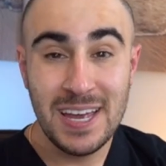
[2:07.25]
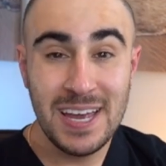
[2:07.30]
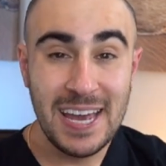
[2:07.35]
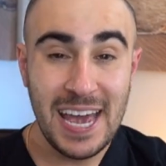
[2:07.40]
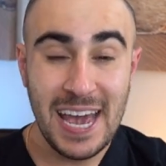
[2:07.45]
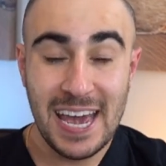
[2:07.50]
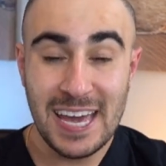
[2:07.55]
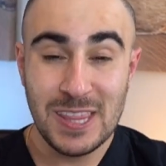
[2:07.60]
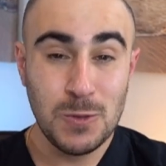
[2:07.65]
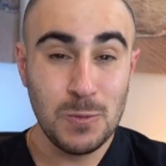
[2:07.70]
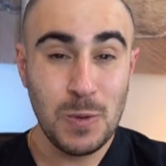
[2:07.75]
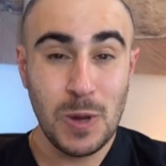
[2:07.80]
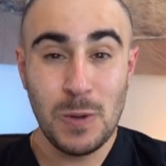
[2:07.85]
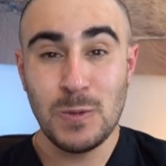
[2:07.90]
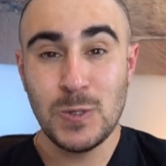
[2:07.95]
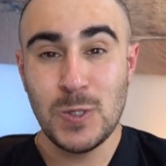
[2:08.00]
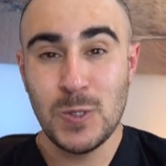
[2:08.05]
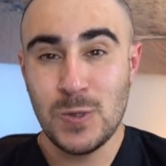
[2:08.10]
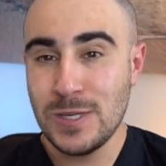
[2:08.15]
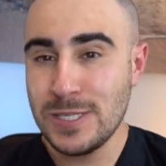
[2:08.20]
And the way
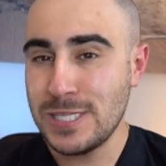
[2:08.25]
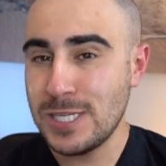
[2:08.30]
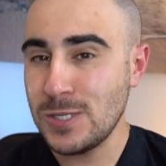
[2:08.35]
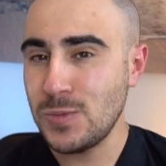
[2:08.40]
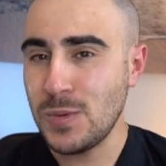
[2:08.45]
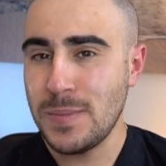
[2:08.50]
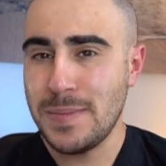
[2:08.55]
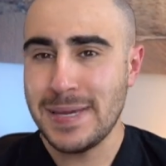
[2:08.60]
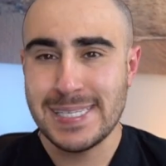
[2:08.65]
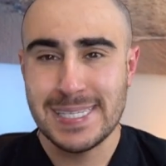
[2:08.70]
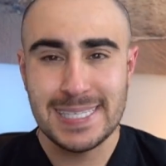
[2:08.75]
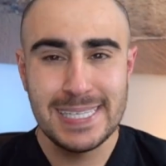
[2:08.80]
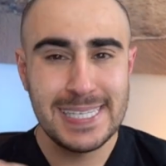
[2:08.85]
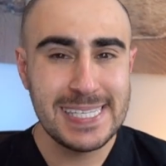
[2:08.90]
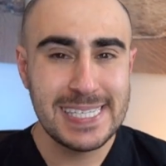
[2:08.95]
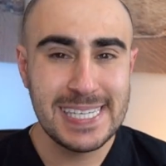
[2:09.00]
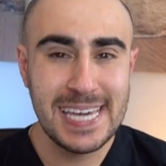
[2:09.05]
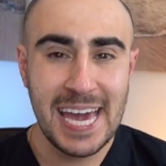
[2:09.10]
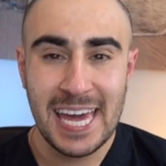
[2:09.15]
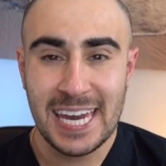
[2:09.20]
we do this is we basically
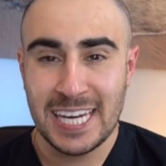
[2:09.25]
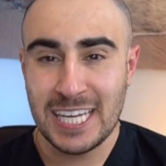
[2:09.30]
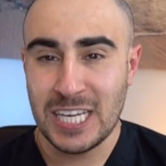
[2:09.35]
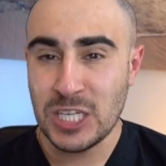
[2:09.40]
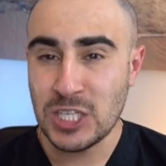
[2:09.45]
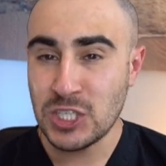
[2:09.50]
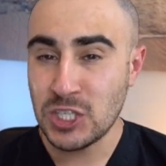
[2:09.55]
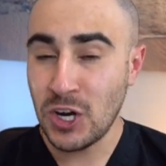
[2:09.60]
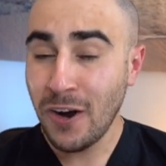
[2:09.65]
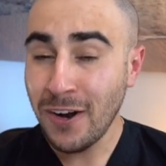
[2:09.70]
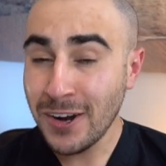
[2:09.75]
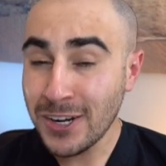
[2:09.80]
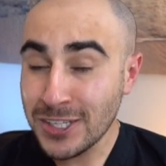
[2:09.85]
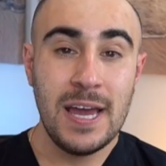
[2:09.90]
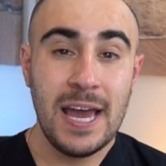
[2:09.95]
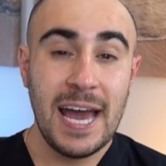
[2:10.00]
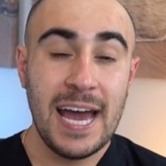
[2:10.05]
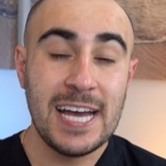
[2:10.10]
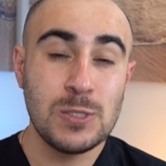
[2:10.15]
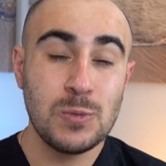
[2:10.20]
scan each
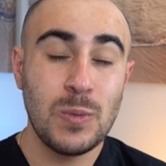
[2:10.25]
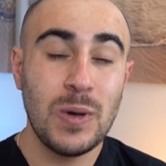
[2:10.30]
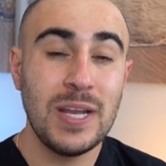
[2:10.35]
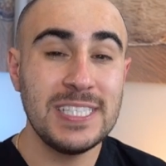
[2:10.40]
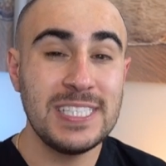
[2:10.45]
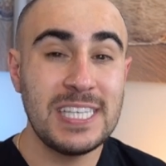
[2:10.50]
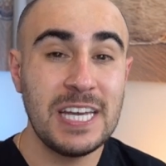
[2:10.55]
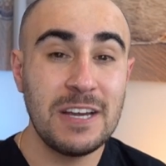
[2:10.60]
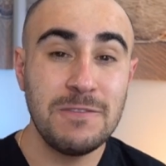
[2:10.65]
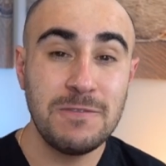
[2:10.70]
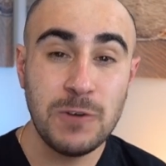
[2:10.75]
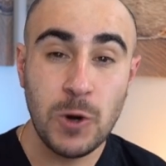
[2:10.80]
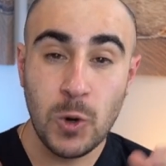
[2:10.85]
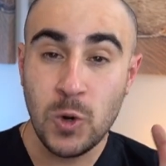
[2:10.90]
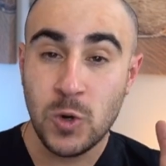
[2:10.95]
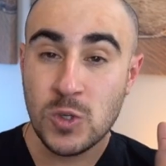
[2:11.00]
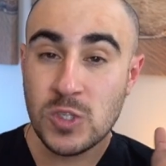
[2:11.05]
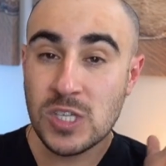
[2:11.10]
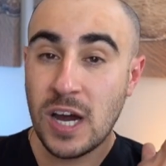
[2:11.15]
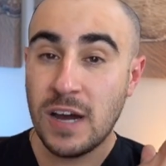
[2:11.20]
arch as well as take
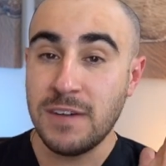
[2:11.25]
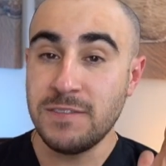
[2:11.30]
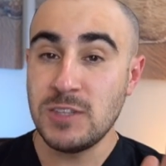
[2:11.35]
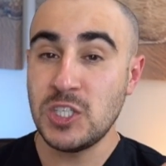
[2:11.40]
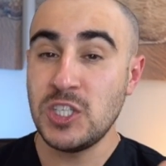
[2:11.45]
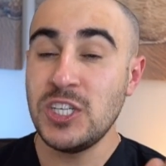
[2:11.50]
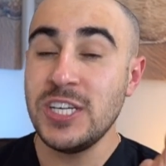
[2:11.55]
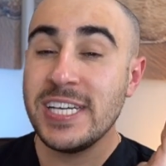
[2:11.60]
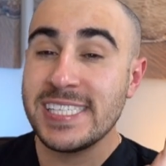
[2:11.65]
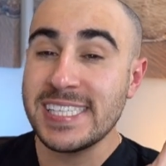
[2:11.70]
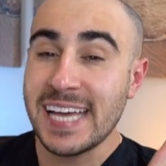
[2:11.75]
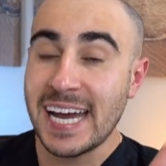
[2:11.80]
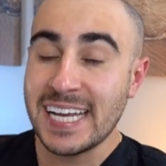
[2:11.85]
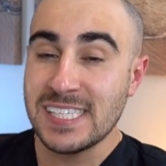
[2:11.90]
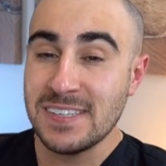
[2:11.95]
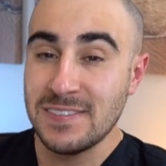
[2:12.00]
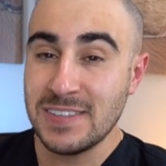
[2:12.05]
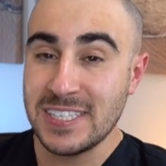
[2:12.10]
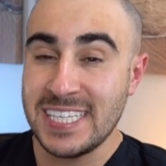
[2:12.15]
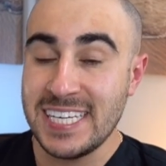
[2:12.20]
photos of the cheek
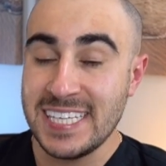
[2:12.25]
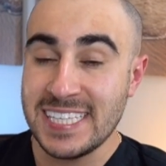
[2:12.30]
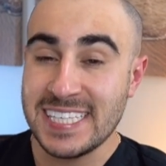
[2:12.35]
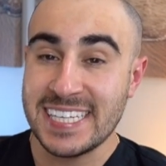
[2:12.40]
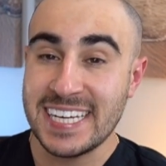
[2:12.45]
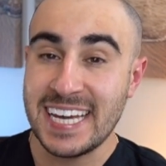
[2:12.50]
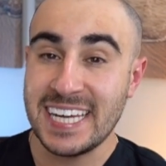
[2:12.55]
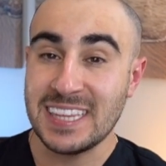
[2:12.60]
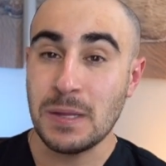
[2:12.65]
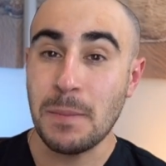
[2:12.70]
sides of the teeth to get the